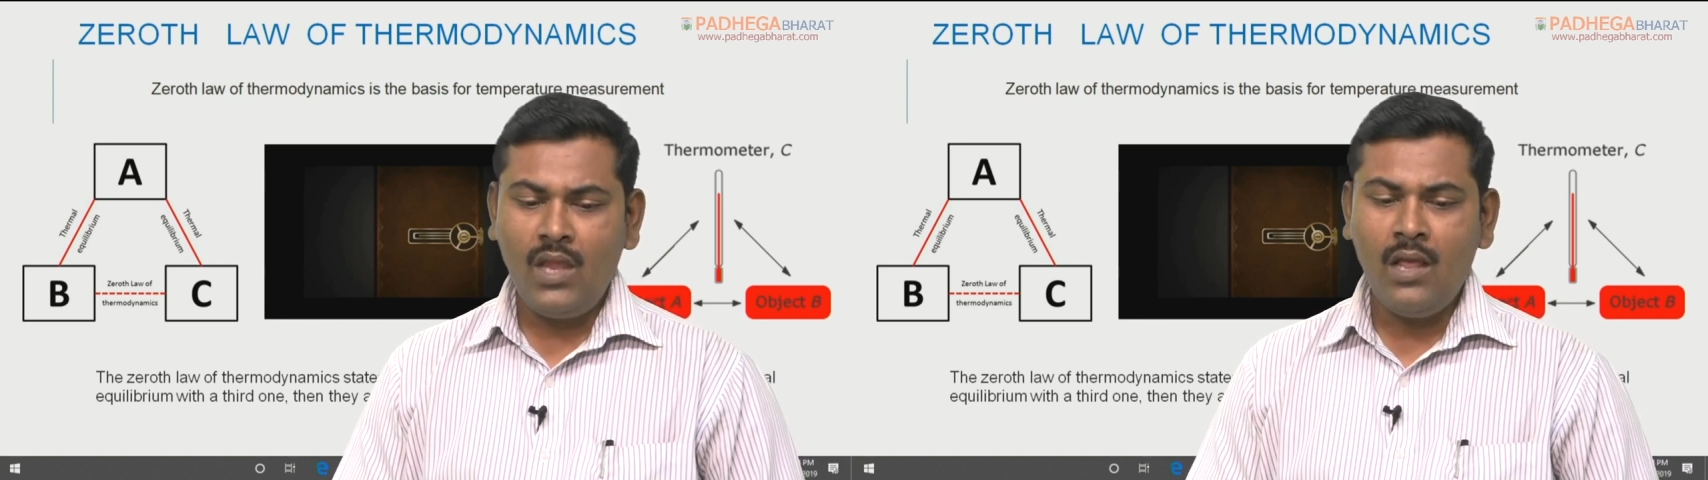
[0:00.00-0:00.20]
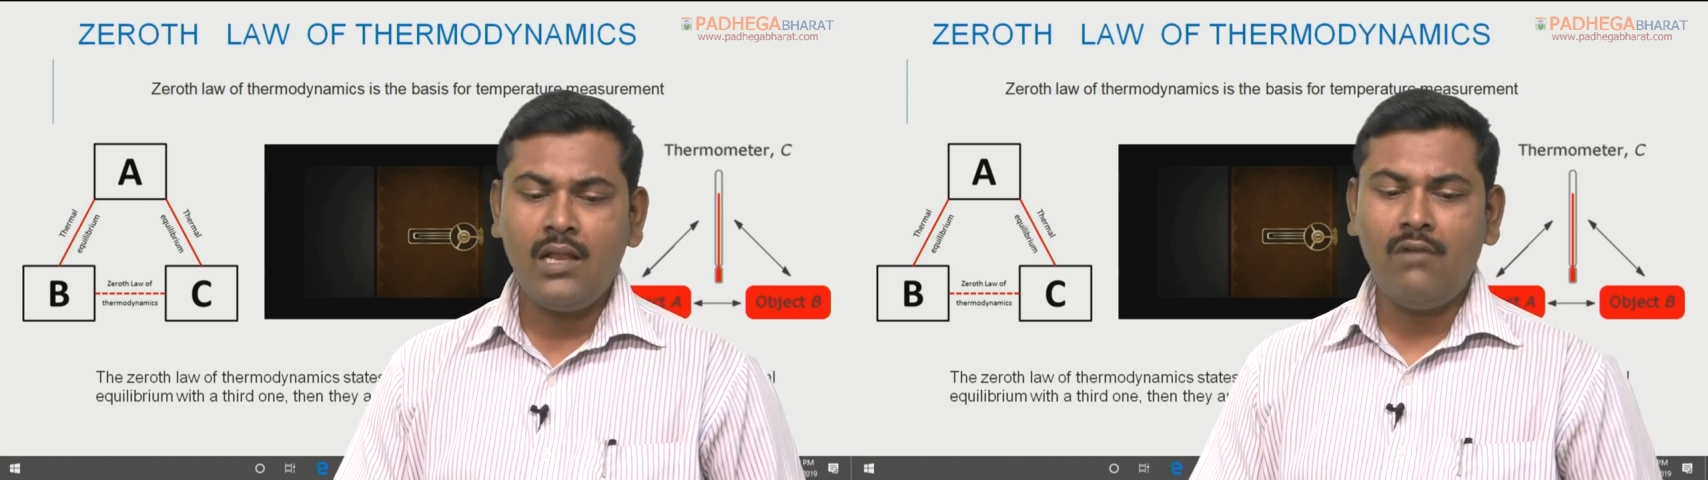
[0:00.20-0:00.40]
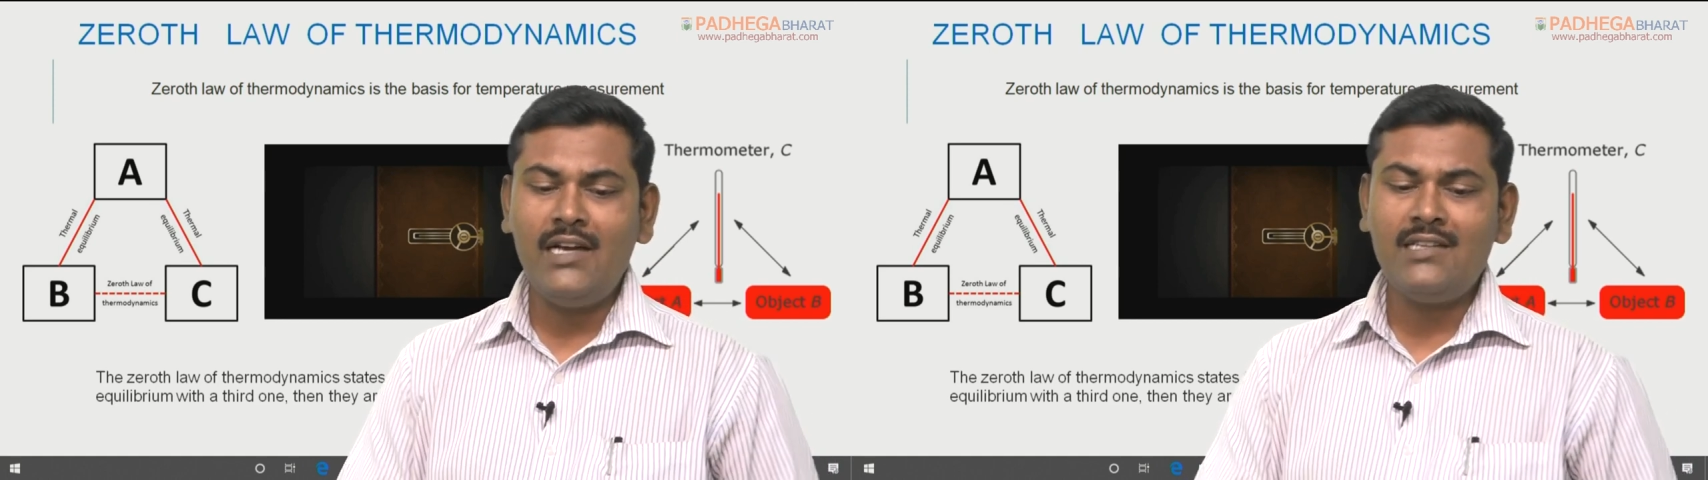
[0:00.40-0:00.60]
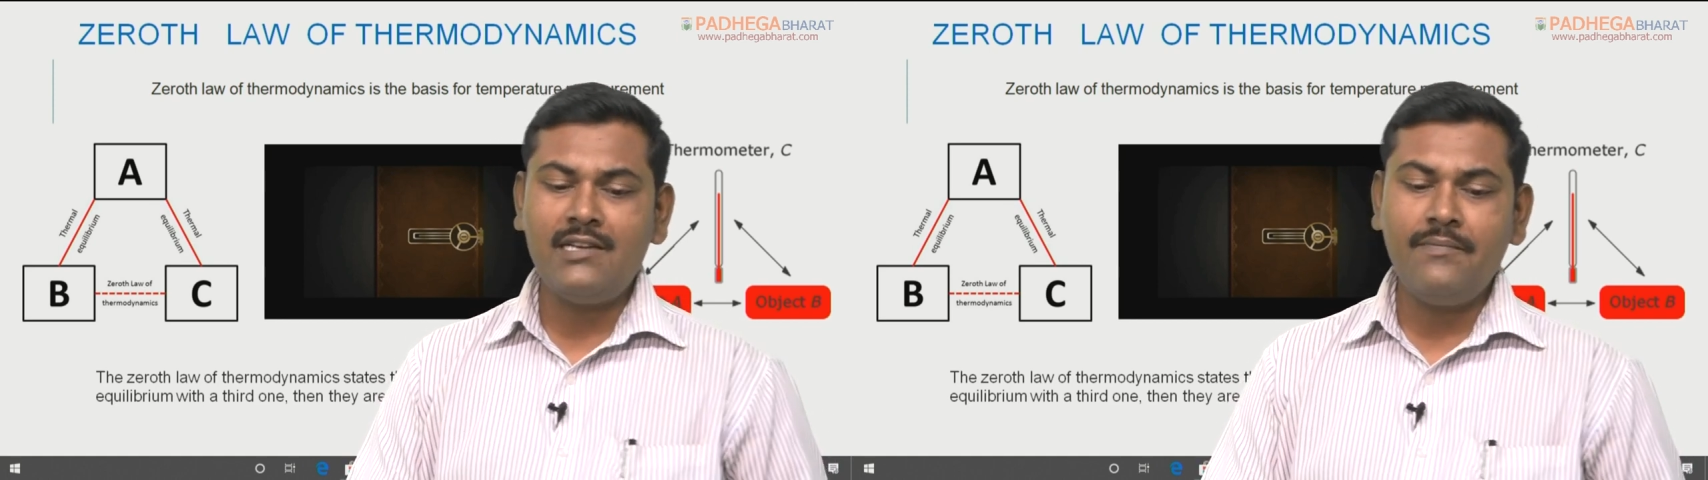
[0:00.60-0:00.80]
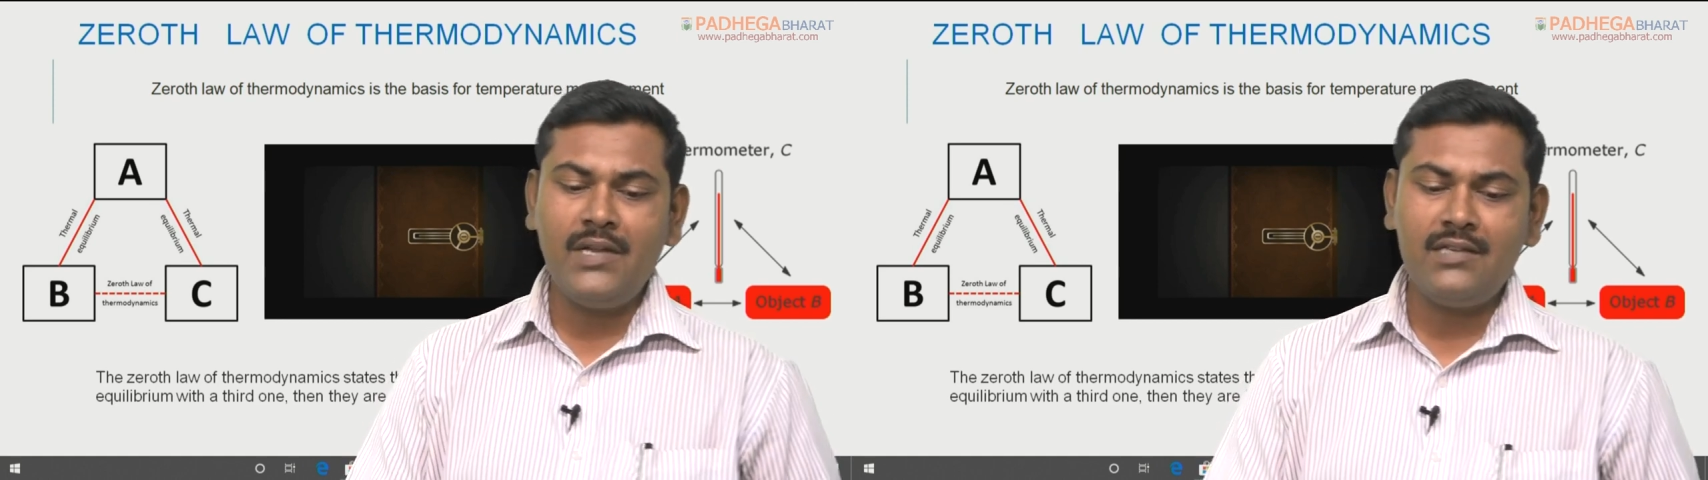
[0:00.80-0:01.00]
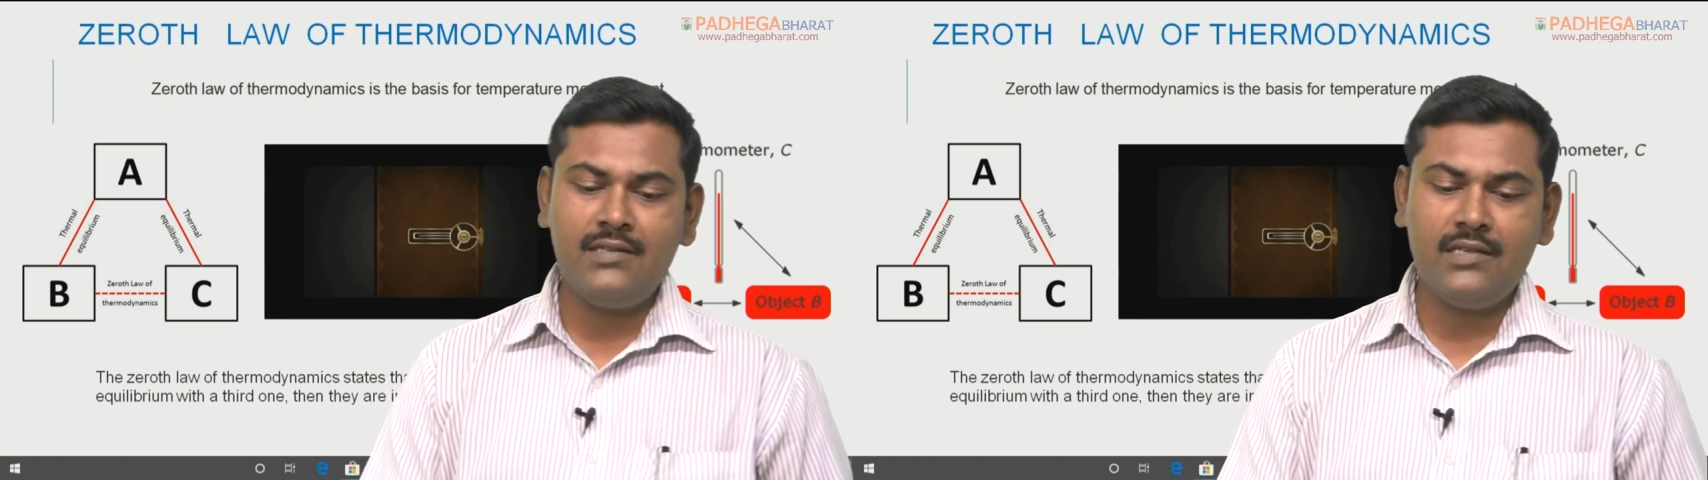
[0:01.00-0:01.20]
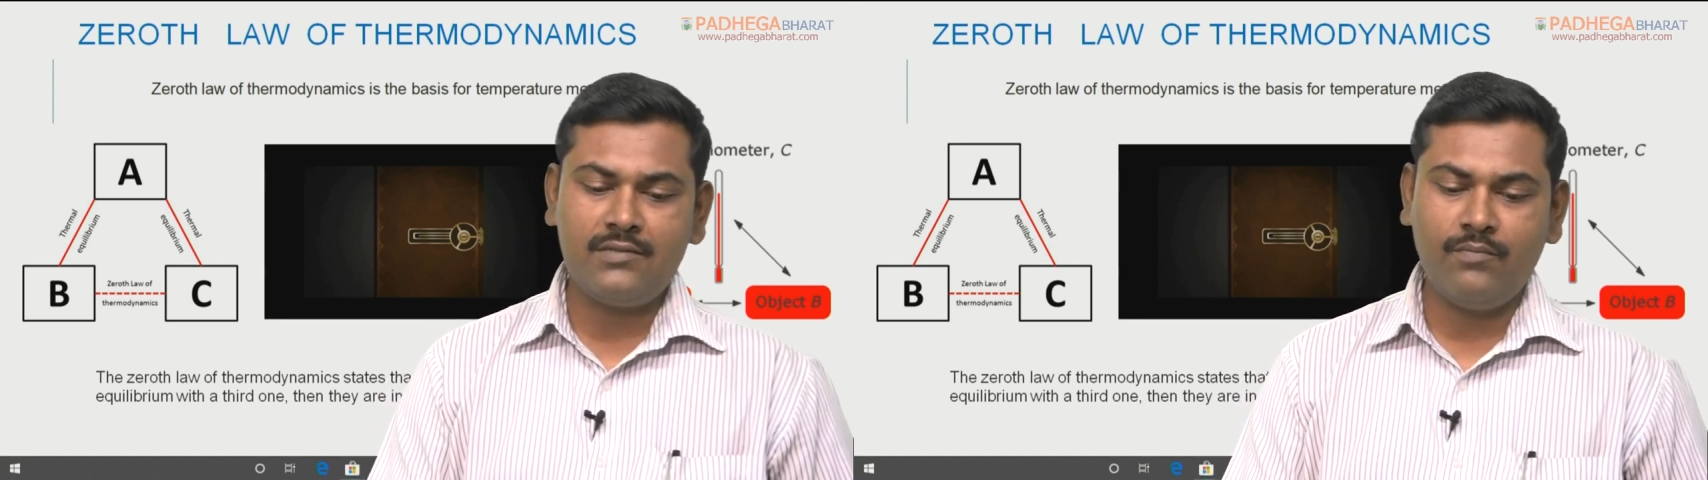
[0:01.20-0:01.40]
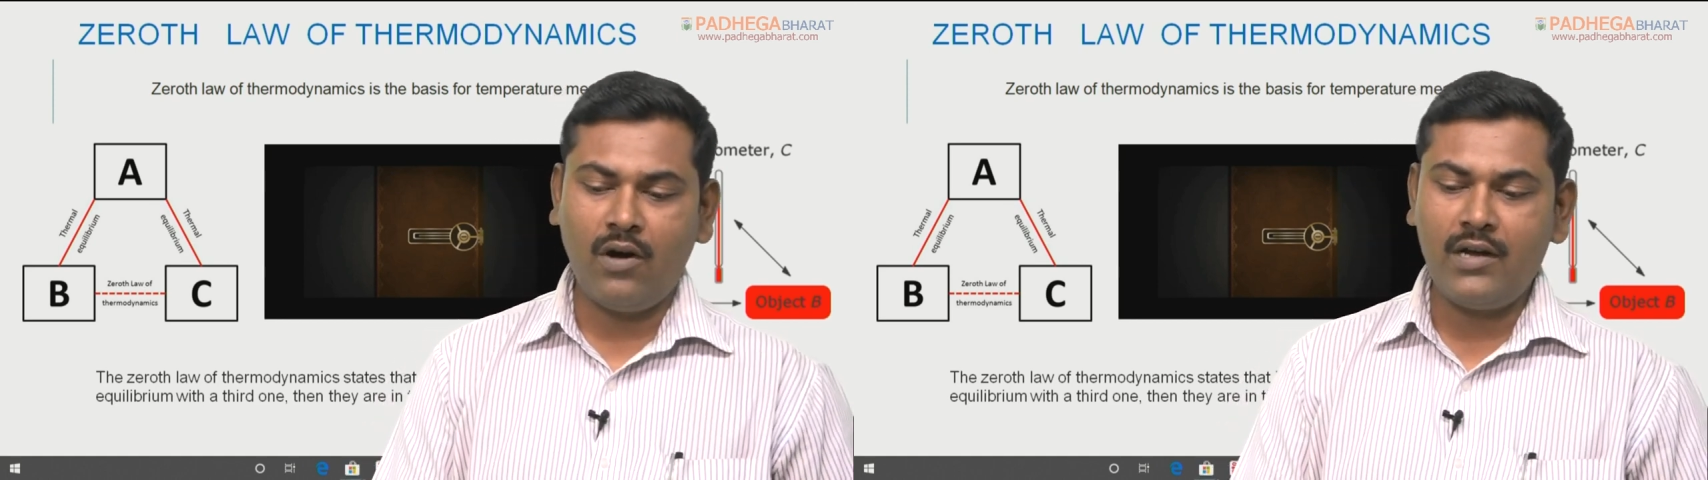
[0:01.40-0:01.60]
Now let us replace this
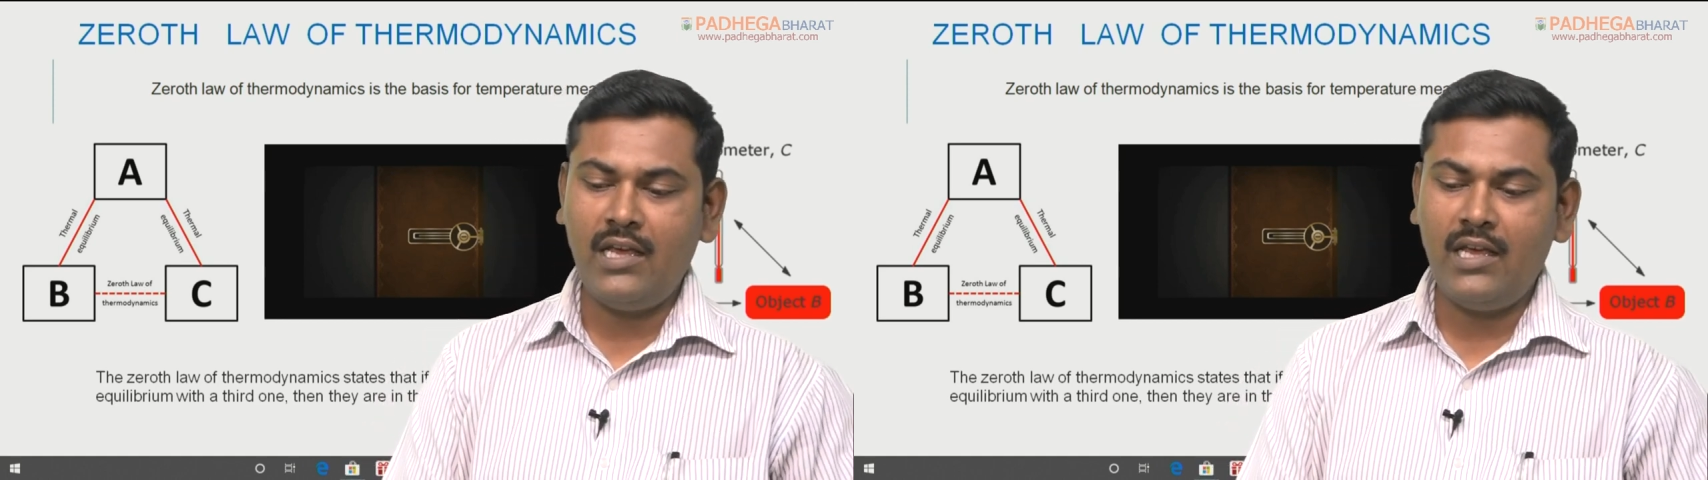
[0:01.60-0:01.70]
body